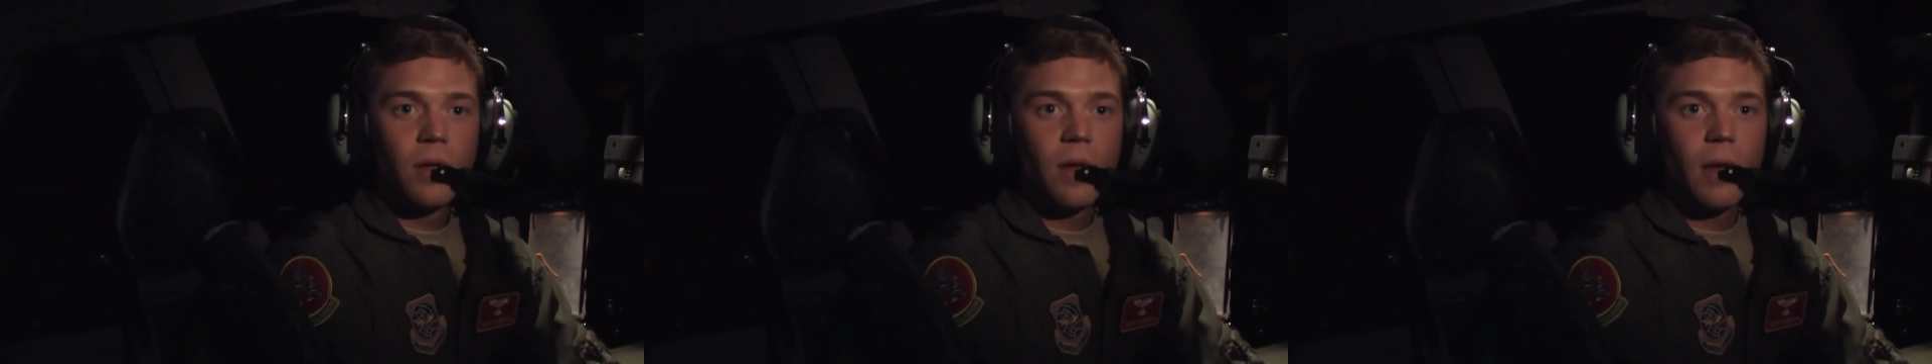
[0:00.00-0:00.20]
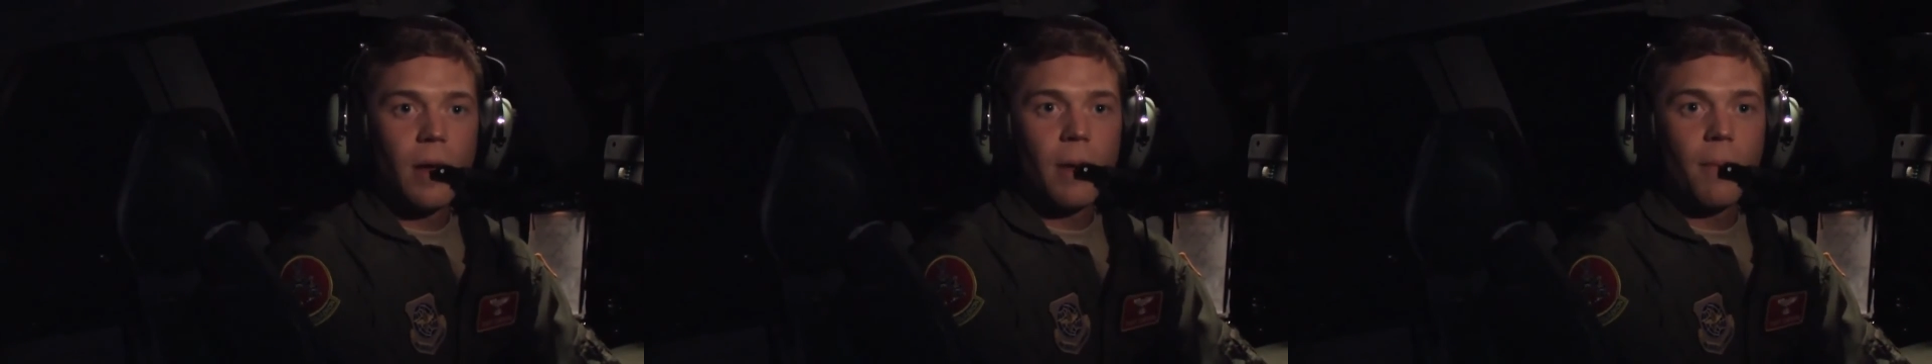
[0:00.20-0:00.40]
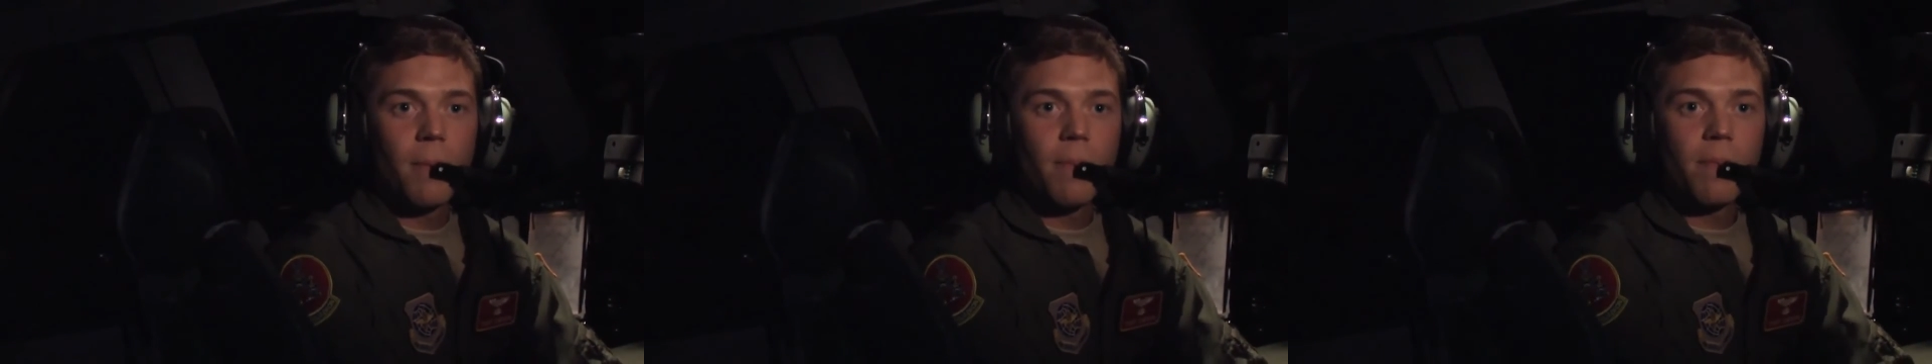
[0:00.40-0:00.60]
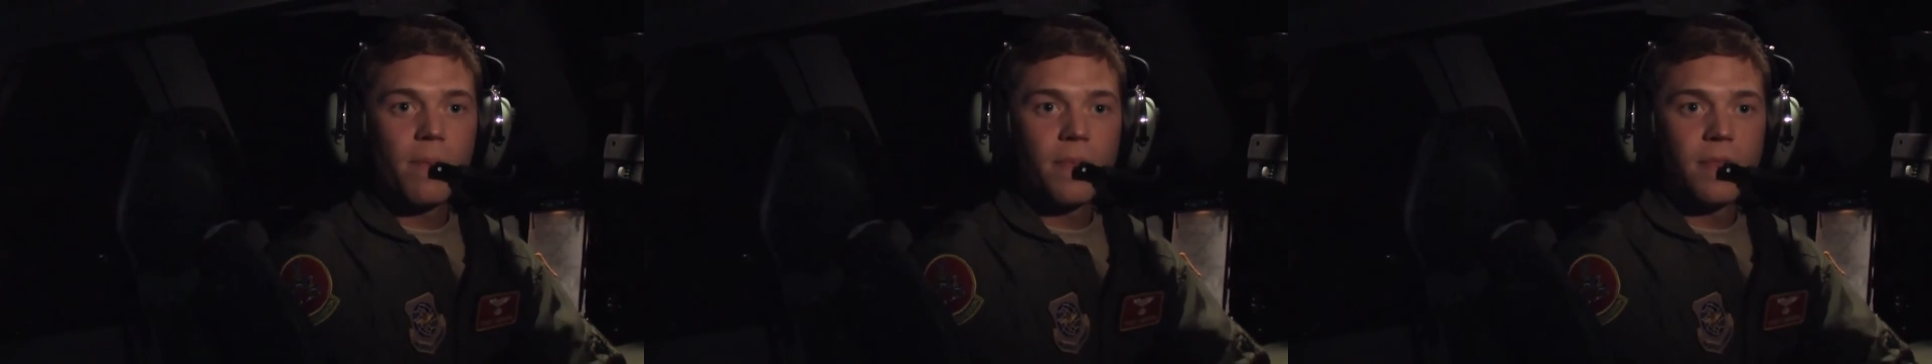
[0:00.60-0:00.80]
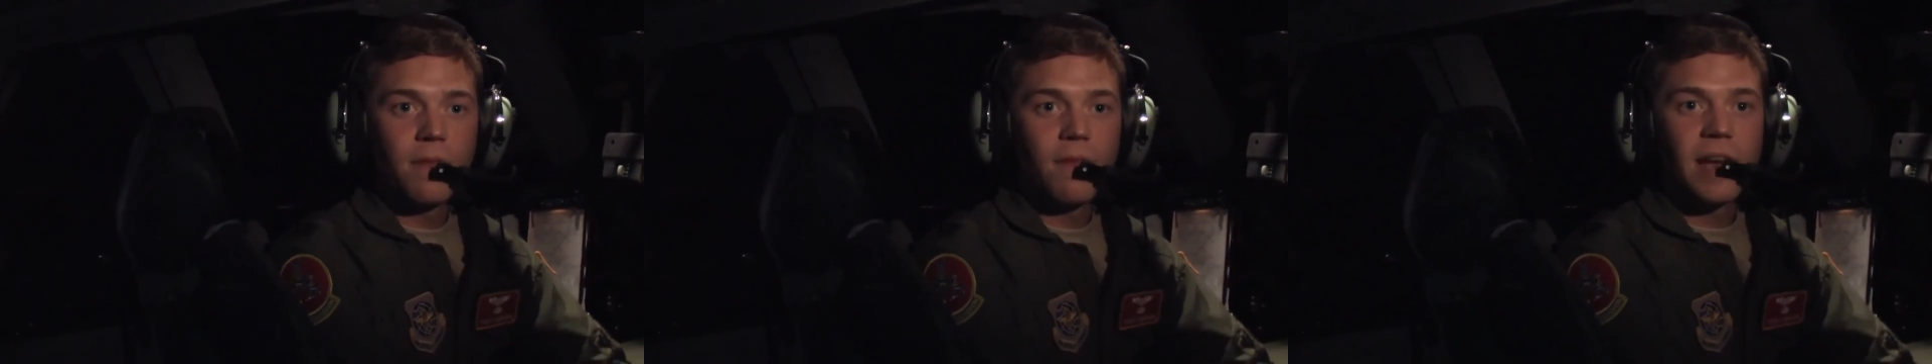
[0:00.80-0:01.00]
Um,
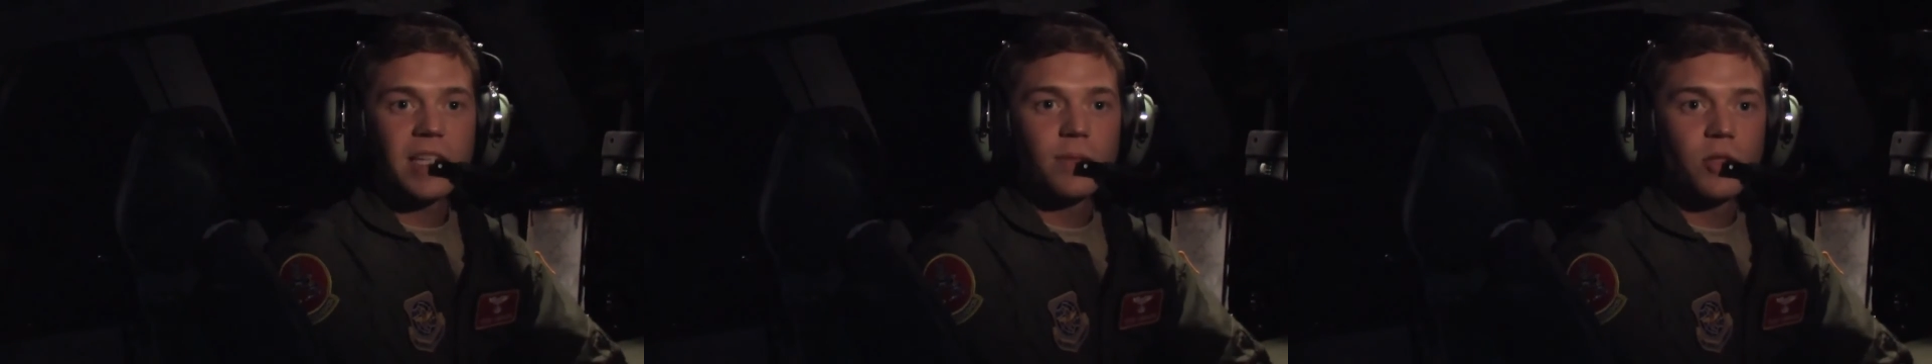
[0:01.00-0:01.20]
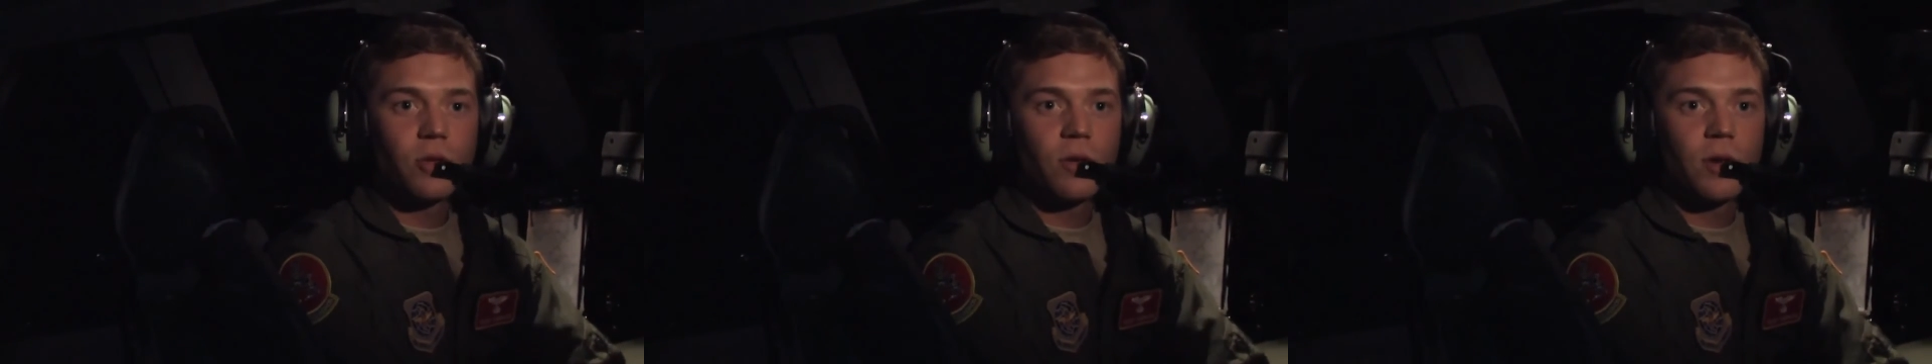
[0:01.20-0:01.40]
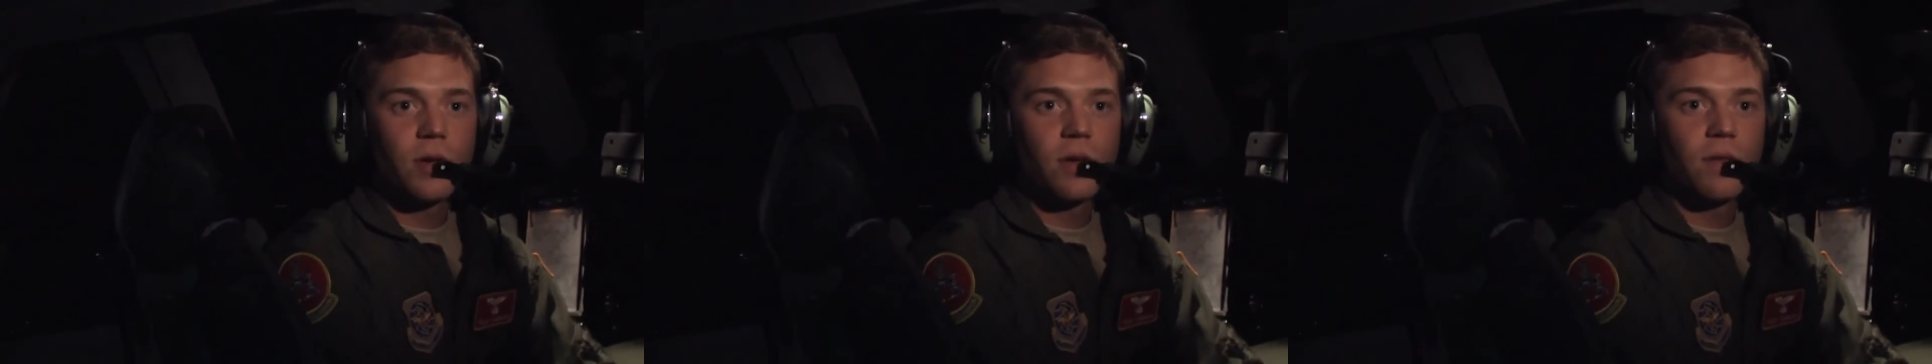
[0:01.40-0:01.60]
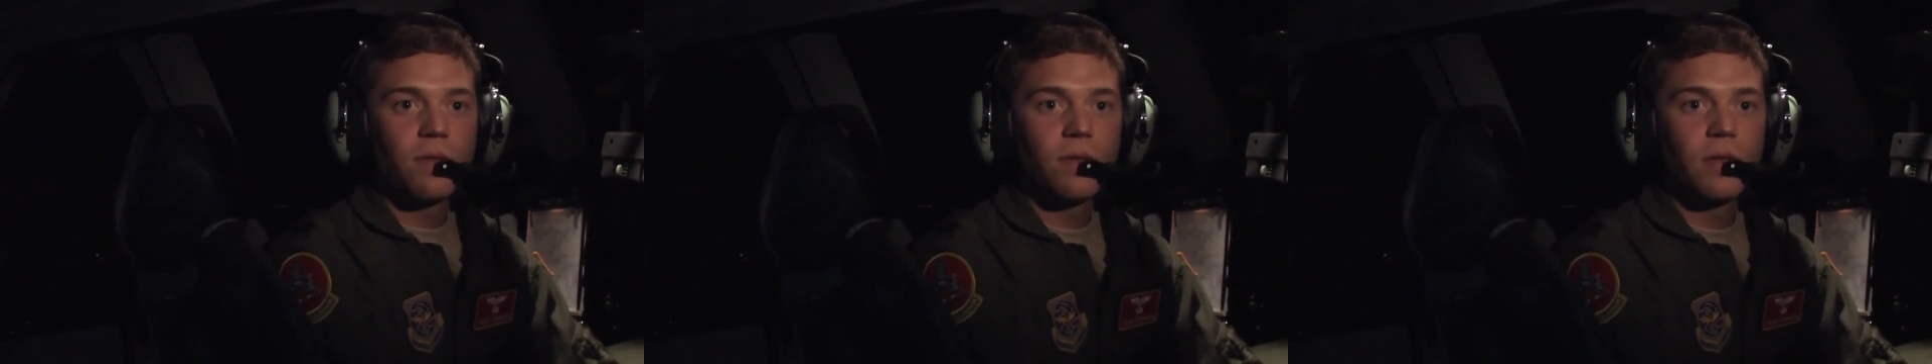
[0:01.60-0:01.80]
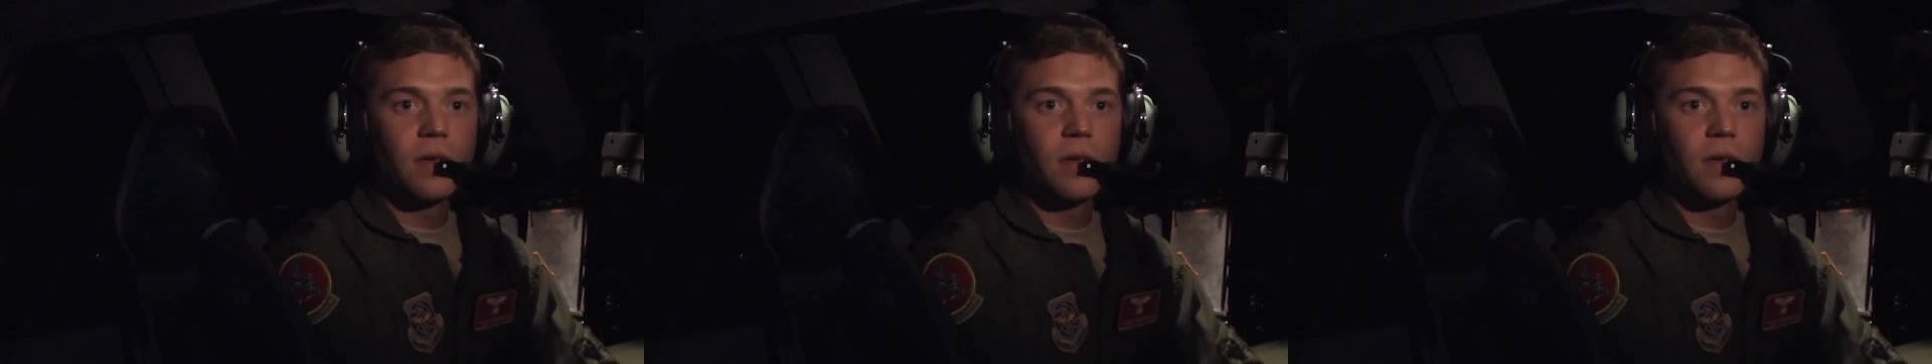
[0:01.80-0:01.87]
the vast majority of